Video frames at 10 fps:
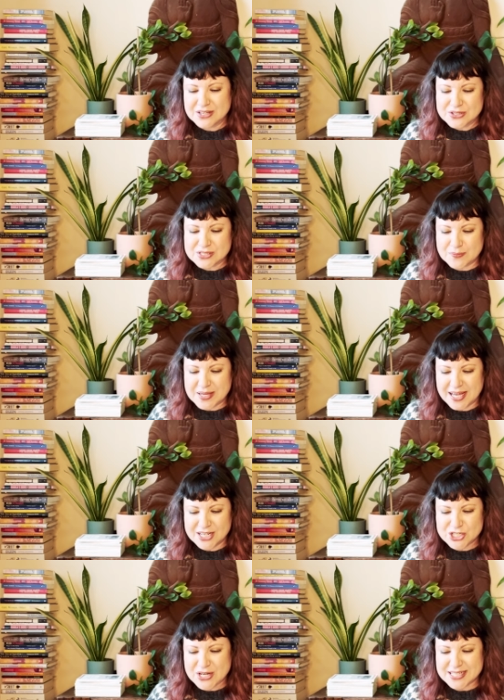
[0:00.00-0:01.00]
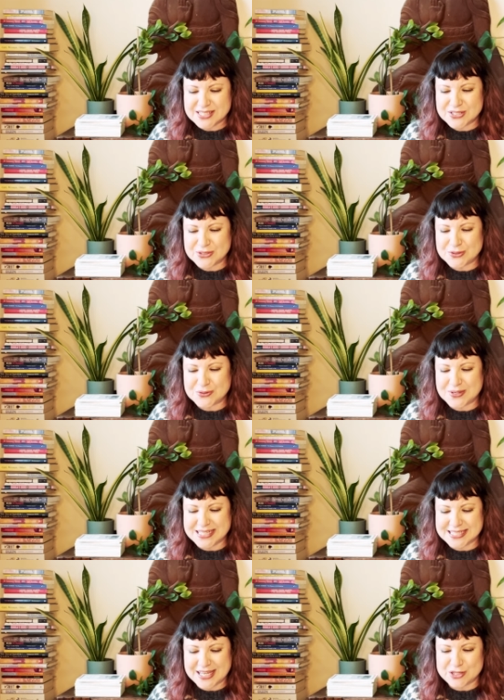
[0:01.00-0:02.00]
So we got a chance to get
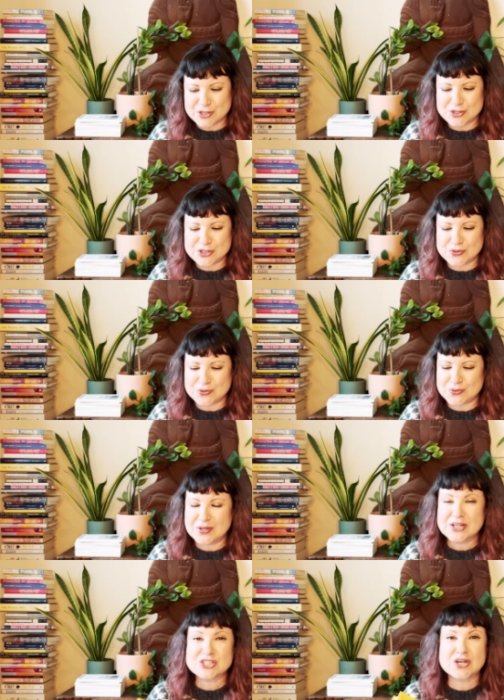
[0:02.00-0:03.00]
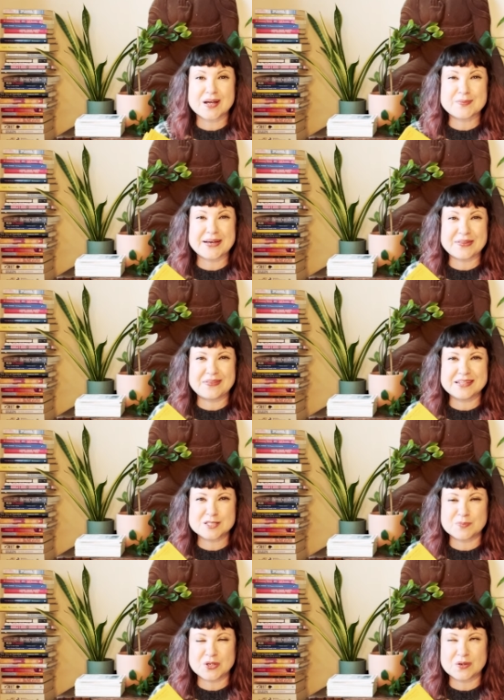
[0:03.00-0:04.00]
together to talk about this
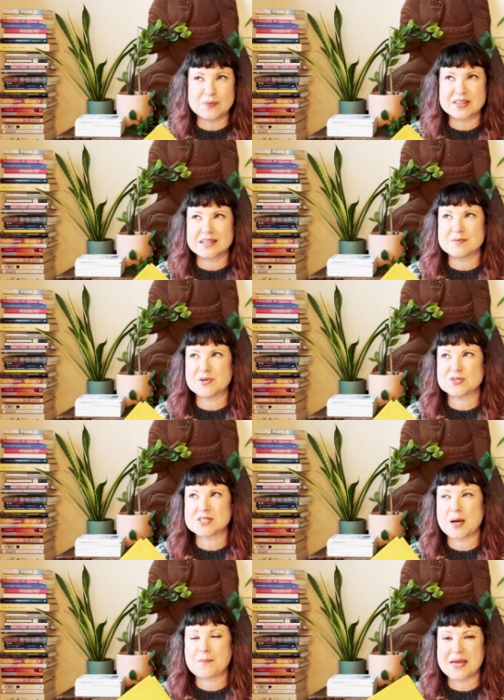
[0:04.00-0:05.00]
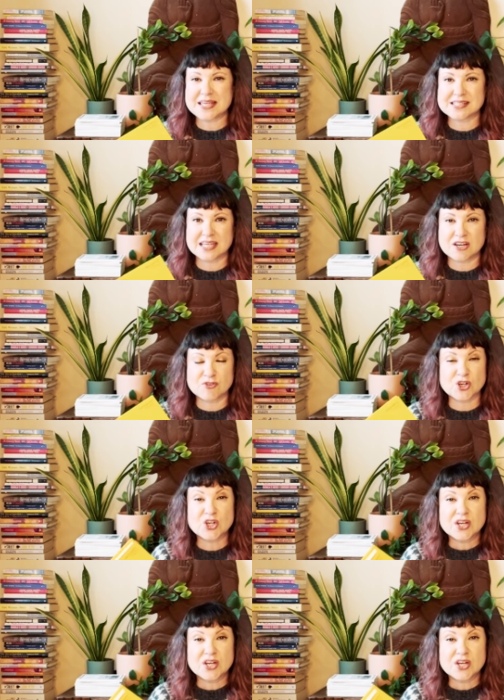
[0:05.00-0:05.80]
book with the most amazing cover.